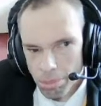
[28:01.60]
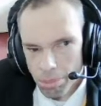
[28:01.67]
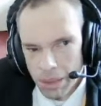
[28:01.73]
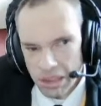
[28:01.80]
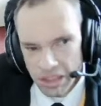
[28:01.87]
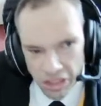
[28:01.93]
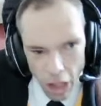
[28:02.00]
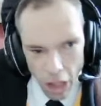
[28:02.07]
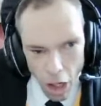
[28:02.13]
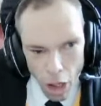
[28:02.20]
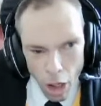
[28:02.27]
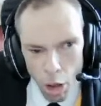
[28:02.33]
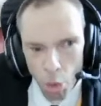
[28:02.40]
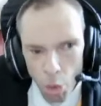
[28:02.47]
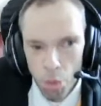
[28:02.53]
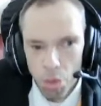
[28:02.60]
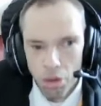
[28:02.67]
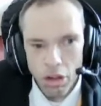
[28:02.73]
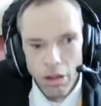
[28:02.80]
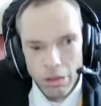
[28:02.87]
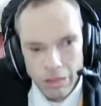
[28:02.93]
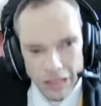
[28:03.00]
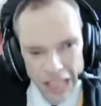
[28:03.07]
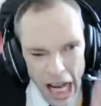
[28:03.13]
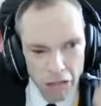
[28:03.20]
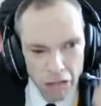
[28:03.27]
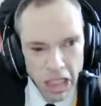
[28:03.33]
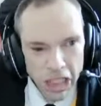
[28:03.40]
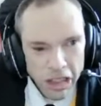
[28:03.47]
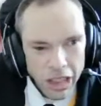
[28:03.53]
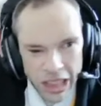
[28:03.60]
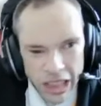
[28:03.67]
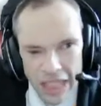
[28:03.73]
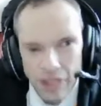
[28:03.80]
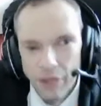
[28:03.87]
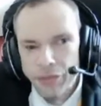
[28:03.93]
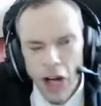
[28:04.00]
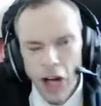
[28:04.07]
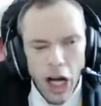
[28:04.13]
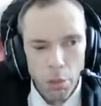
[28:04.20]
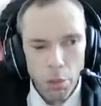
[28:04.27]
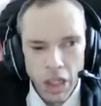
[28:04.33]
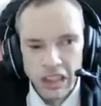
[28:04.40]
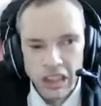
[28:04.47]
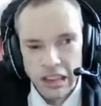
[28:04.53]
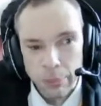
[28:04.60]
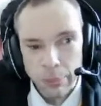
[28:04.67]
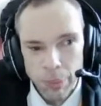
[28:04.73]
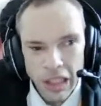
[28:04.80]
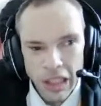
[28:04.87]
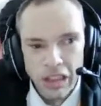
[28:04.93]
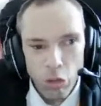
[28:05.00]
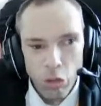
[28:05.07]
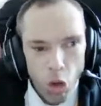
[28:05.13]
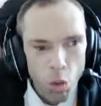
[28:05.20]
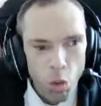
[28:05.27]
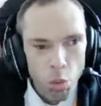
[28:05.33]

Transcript: But no, now you're going to get the firework display you all